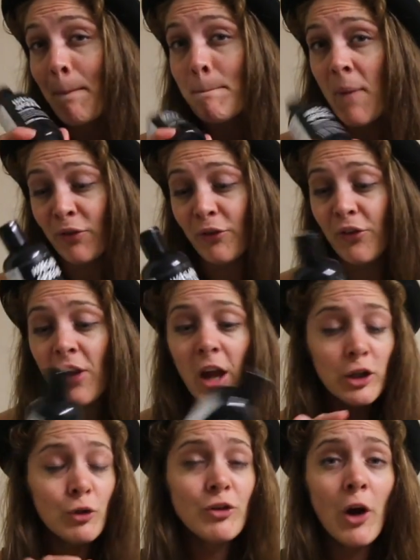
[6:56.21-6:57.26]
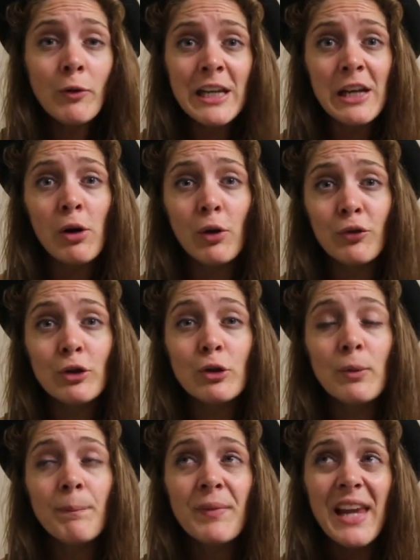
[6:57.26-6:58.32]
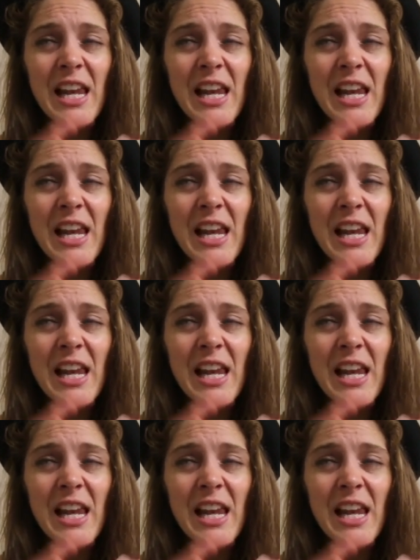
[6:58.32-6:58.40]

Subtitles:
months. You don't need a lot at all.